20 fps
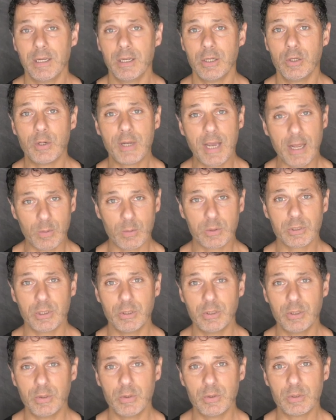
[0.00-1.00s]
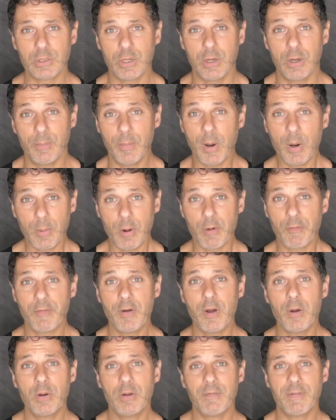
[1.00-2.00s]
You can also use a mobile
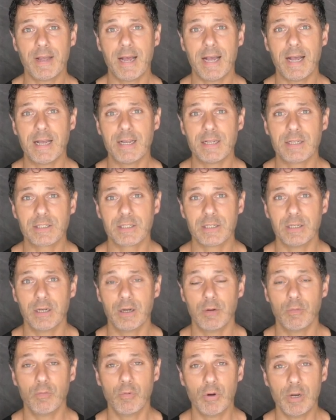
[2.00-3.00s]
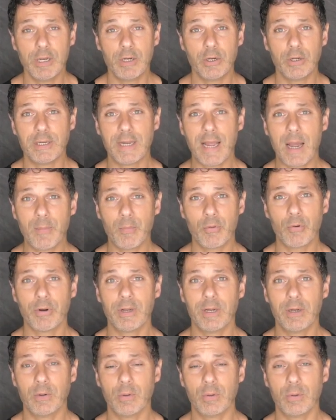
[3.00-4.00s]
phone if it has a really good camera on
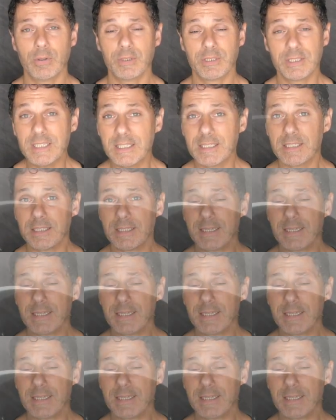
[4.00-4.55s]
it, or a decent